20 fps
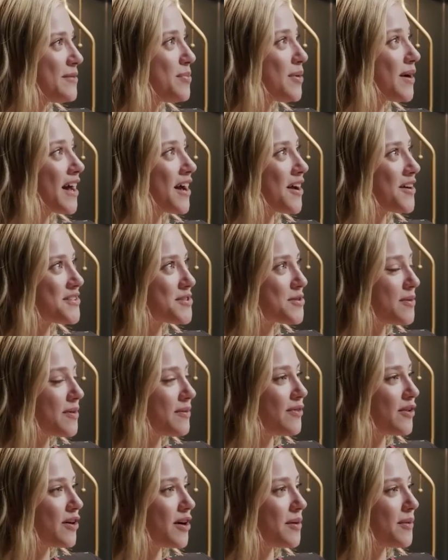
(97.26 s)
but I also
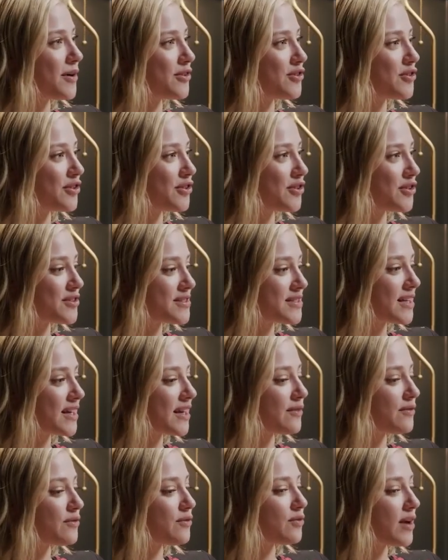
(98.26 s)
am very much
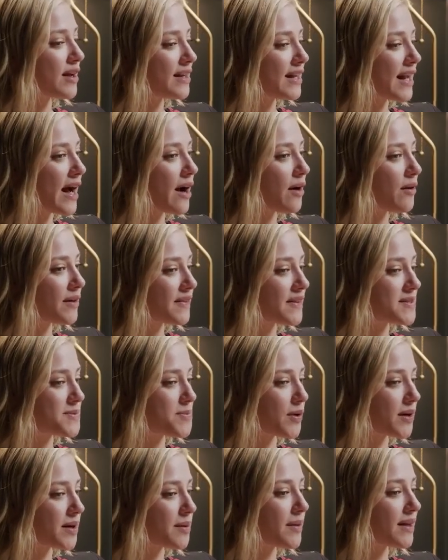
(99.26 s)
now at this
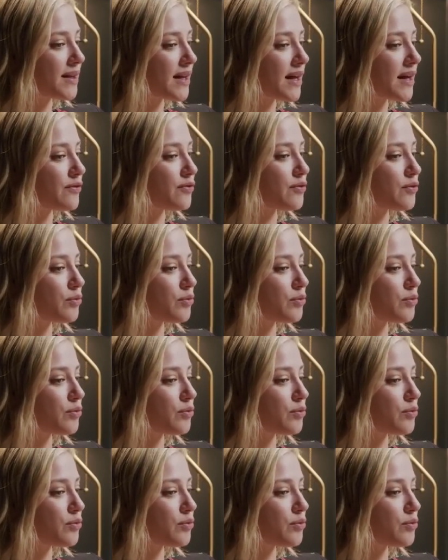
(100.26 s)
point in my life,